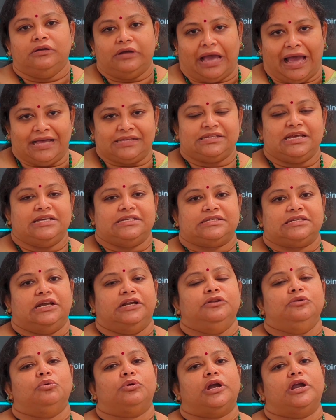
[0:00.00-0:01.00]
as I
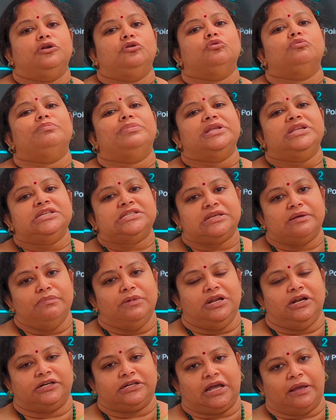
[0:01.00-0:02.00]
said, you can do many
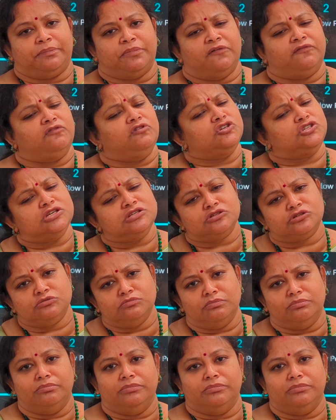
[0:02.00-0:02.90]
similar type of questions.